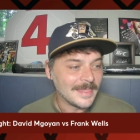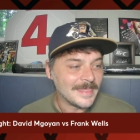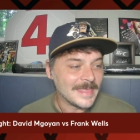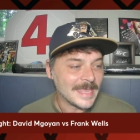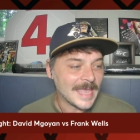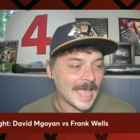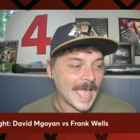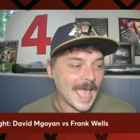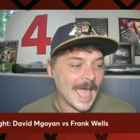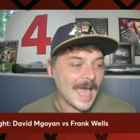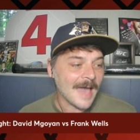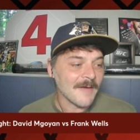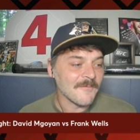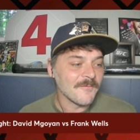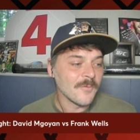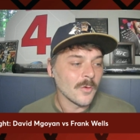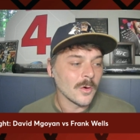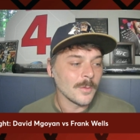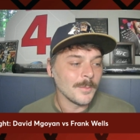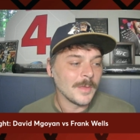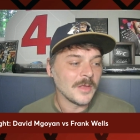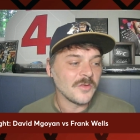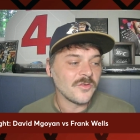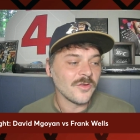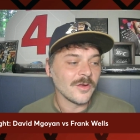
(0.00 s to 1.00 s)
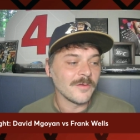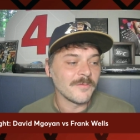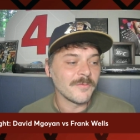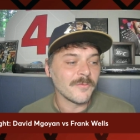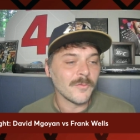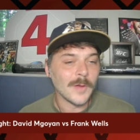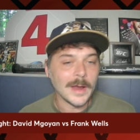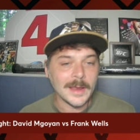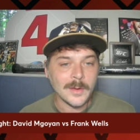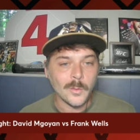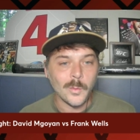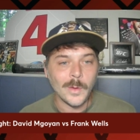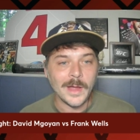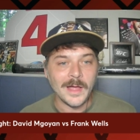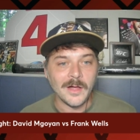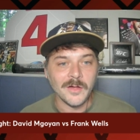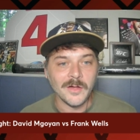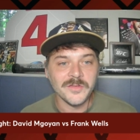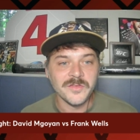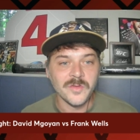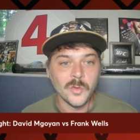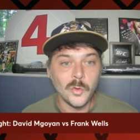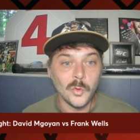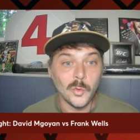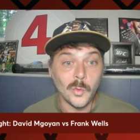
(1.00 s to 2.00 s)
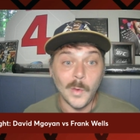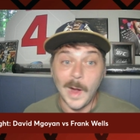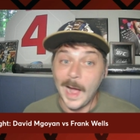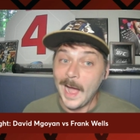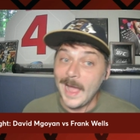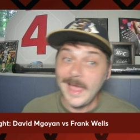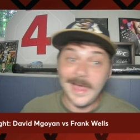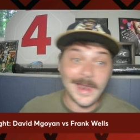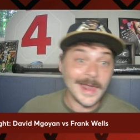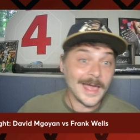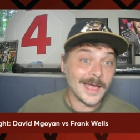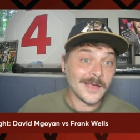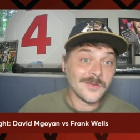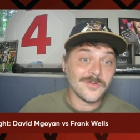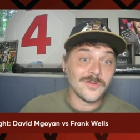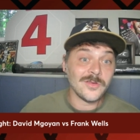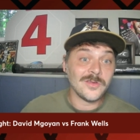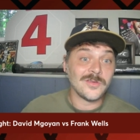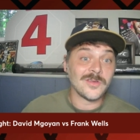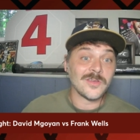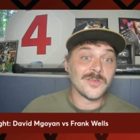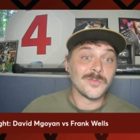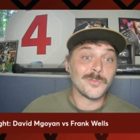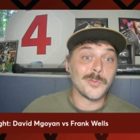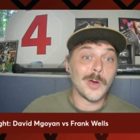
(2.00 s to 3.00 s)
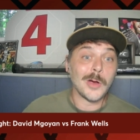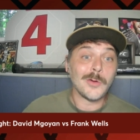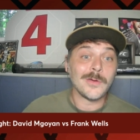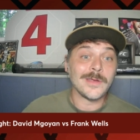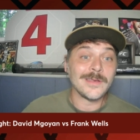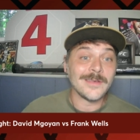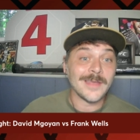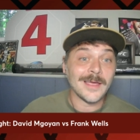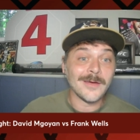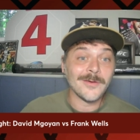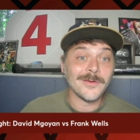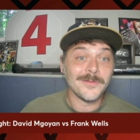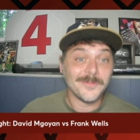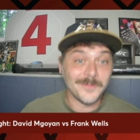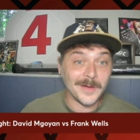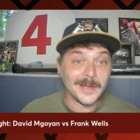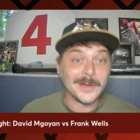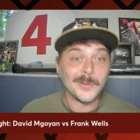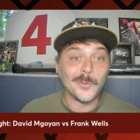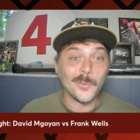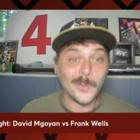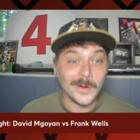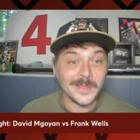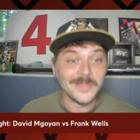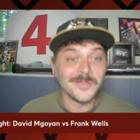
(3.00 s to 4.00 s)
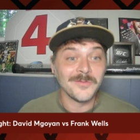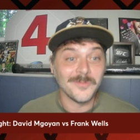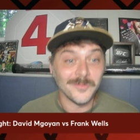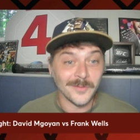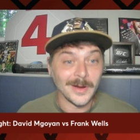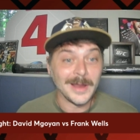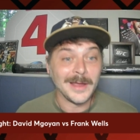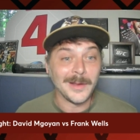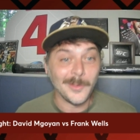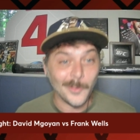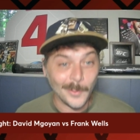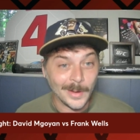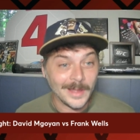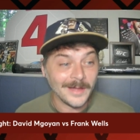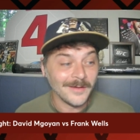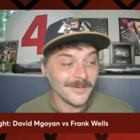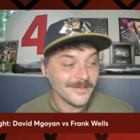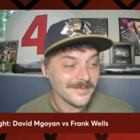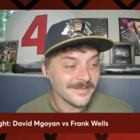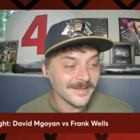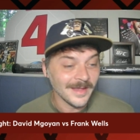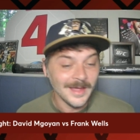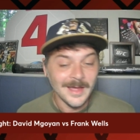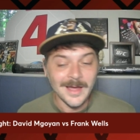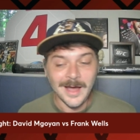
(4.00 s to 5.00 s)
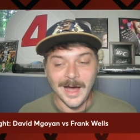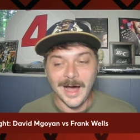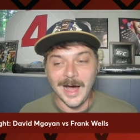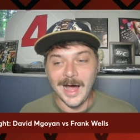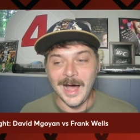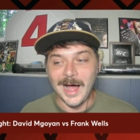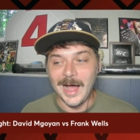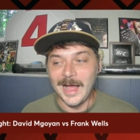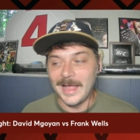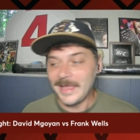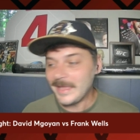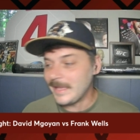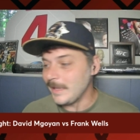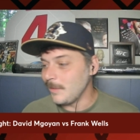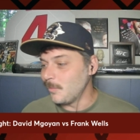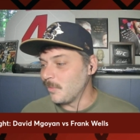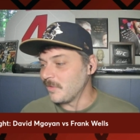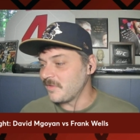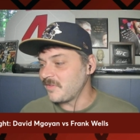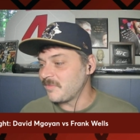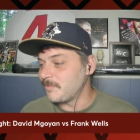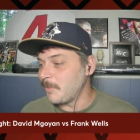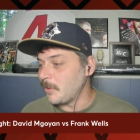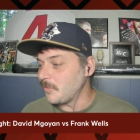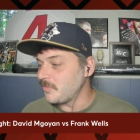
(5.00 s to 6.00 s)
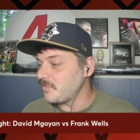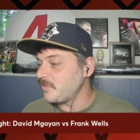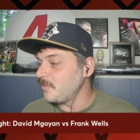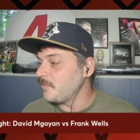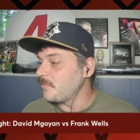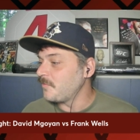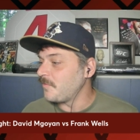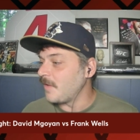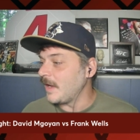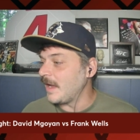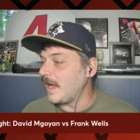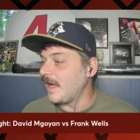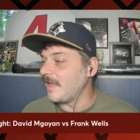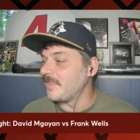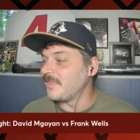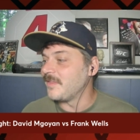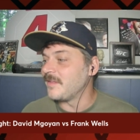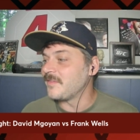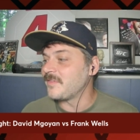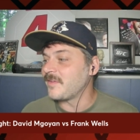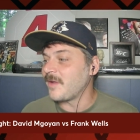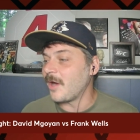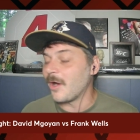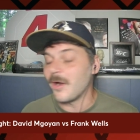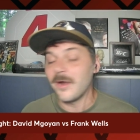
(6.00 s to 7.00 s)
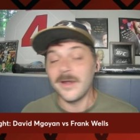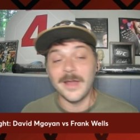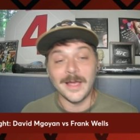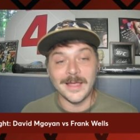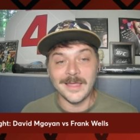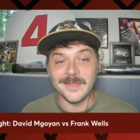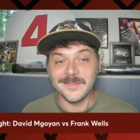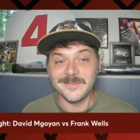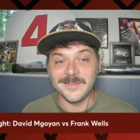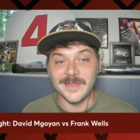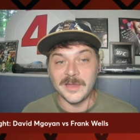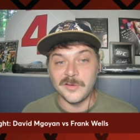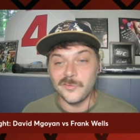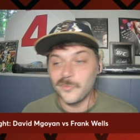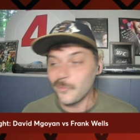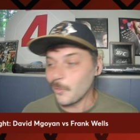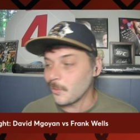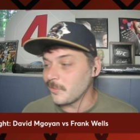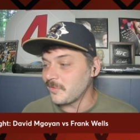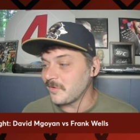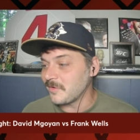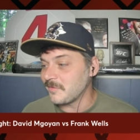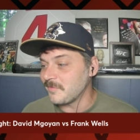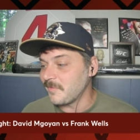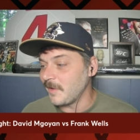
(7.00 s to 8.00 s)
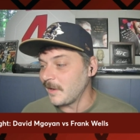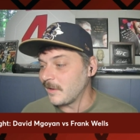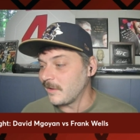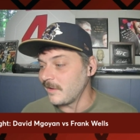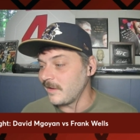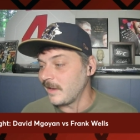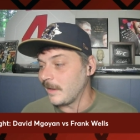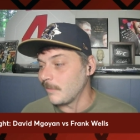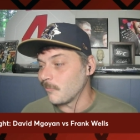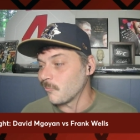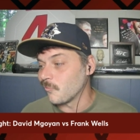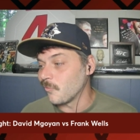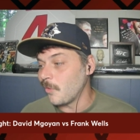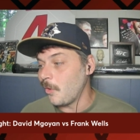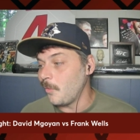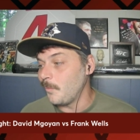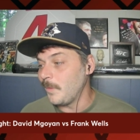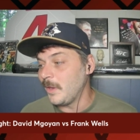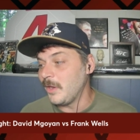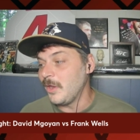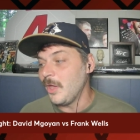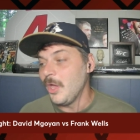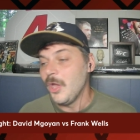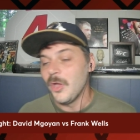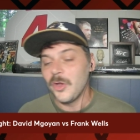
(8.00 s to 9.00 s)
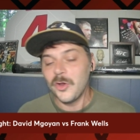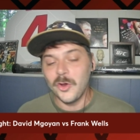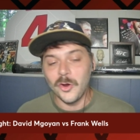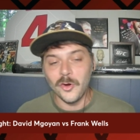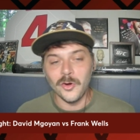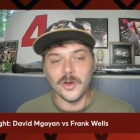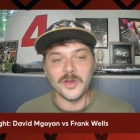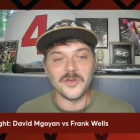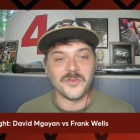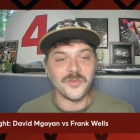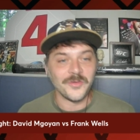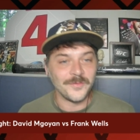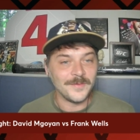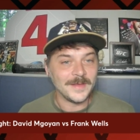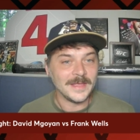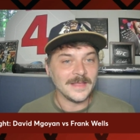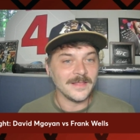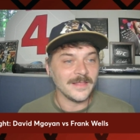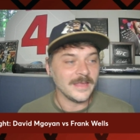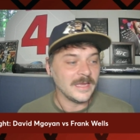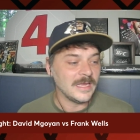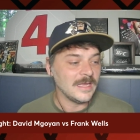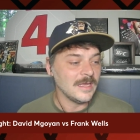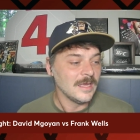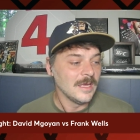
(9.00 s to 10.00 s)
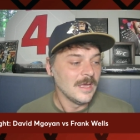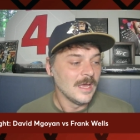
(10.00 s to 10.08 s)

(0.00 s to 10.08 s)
the aforementioned Frank Wells, who I had actually just broken down a fight with Frank Wells. Uh, he was supposed to fight on this card against a Georgian fighter named Roman Kurashvili.